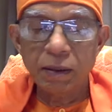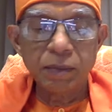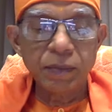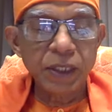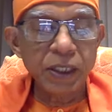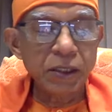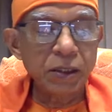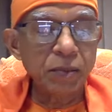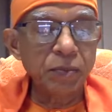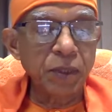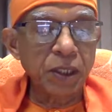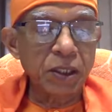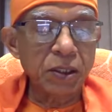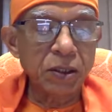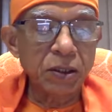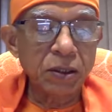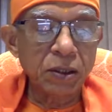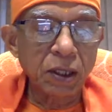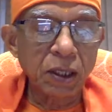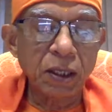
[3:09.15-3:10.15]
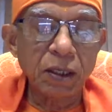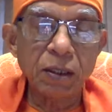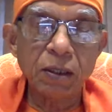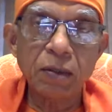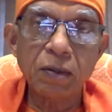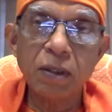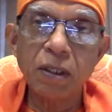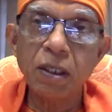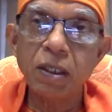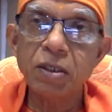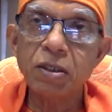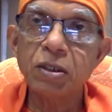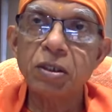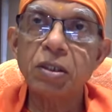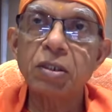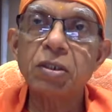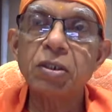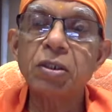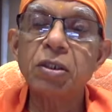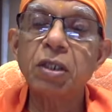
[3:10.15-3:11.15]
makes him understand
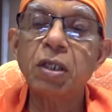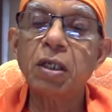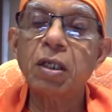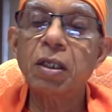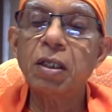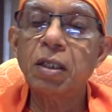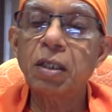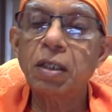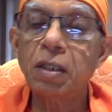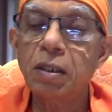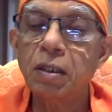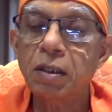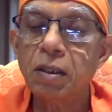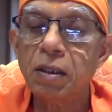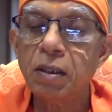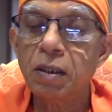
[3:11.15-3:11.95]
essentially